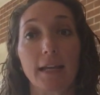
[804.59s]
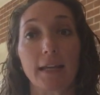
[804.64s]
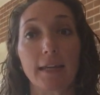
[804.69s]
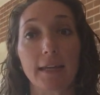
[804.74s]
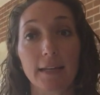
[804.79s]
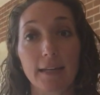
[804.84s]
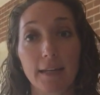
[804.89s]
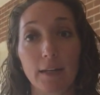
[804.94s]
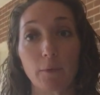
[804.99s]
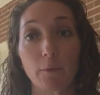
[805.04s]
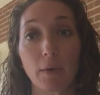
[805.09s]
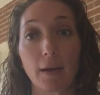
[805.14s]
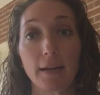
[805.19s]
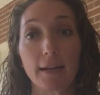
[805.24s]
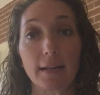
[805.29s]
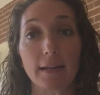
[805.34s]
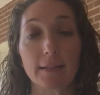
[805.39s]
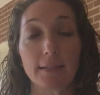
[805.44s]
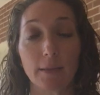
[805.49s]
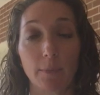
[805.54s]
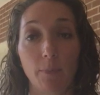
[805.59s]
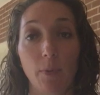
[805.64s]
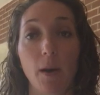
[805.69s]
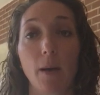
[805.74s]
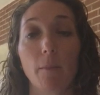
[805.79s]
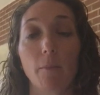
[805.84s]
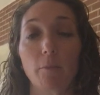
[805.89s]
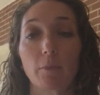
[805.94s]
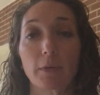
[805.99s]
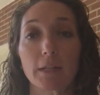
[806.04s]
getting ready to
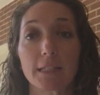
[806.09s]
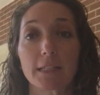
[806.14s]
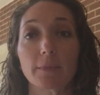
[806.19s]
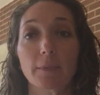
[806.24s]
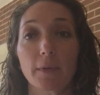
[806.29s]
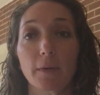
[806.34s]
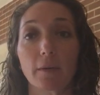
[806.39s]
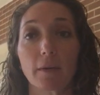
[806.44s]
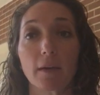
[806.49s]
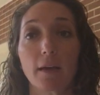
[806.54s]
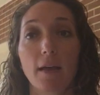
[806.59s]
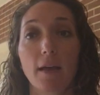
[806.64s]
pump breast milk.